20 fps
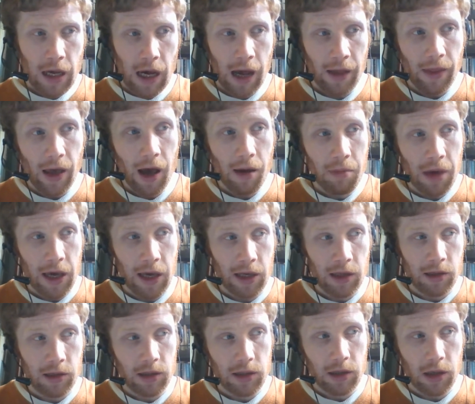and that
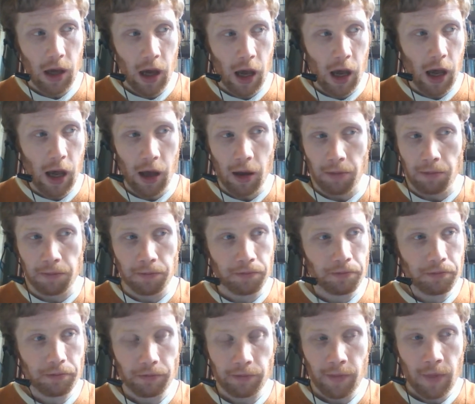means
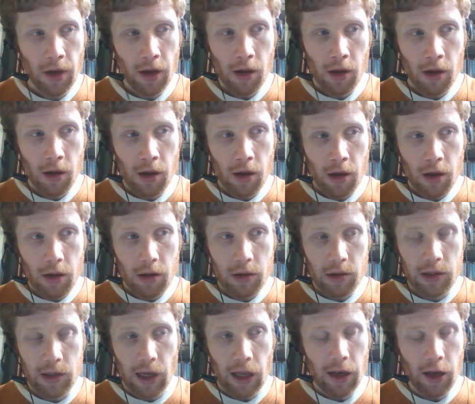um,
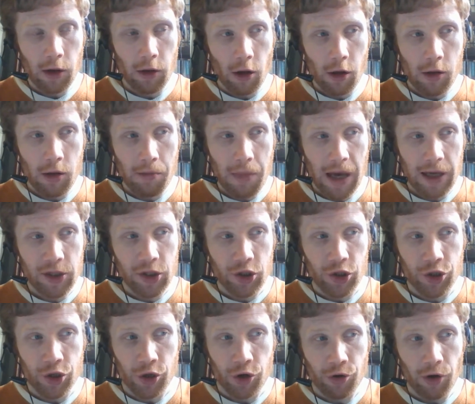sending out the
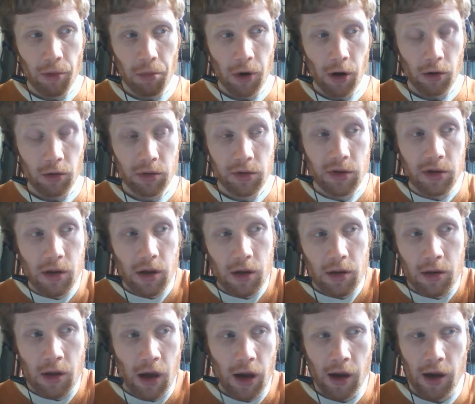message to criminals
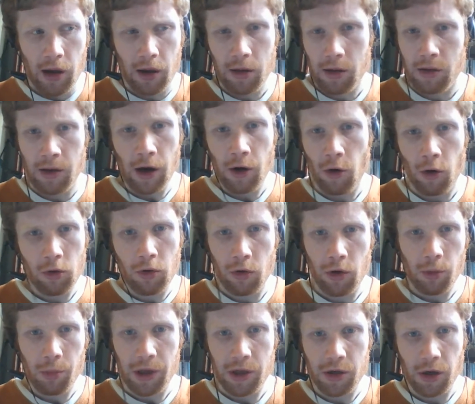that they they're not
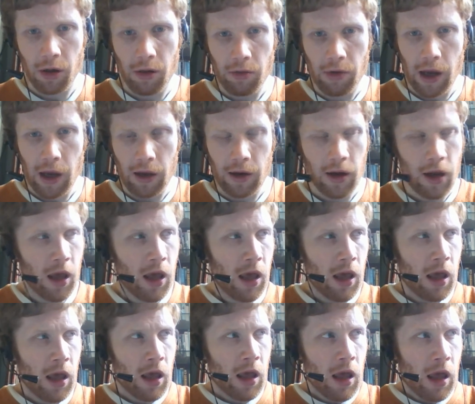going to be tolerated.
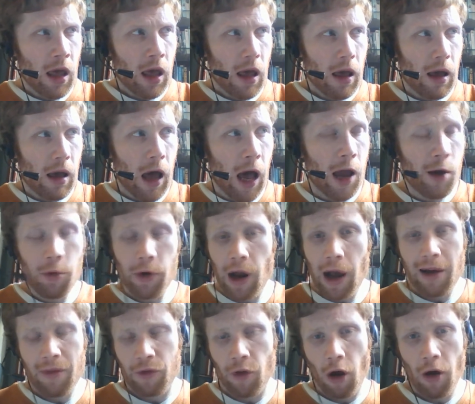I would
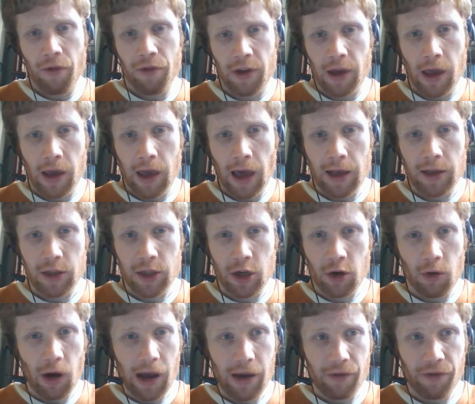have nothing against,
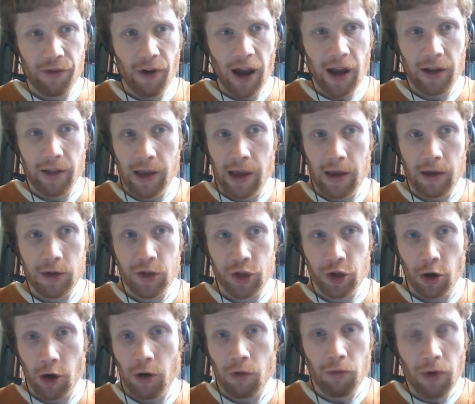quite frankly,
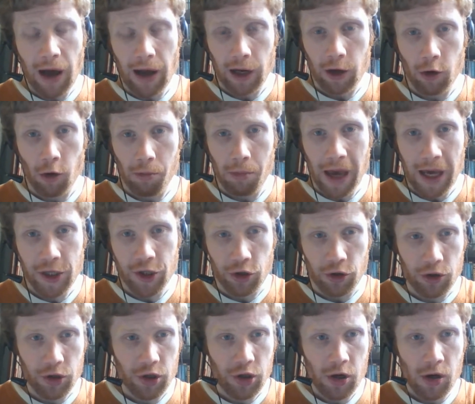certain radical
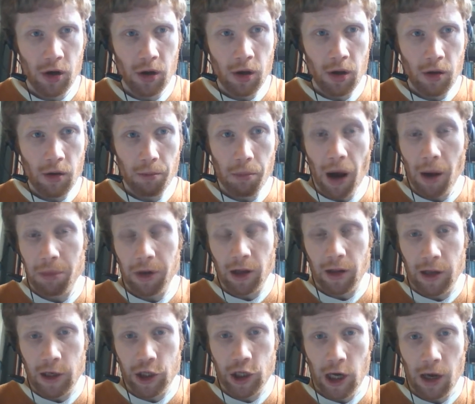measures,
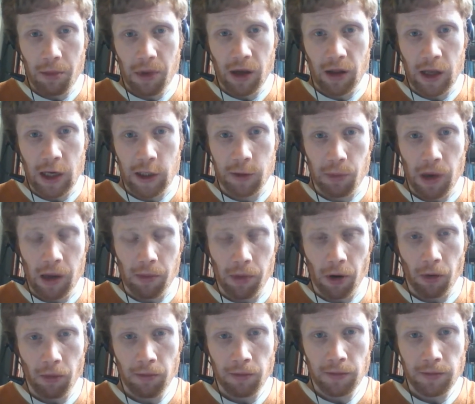publicly shaming these
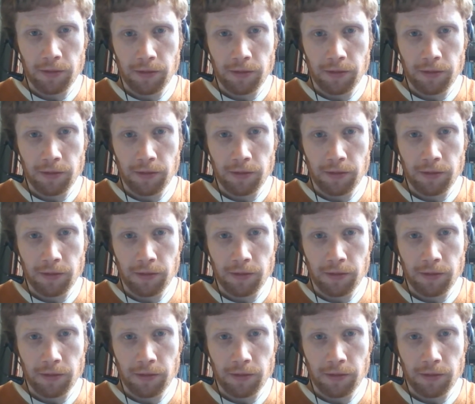people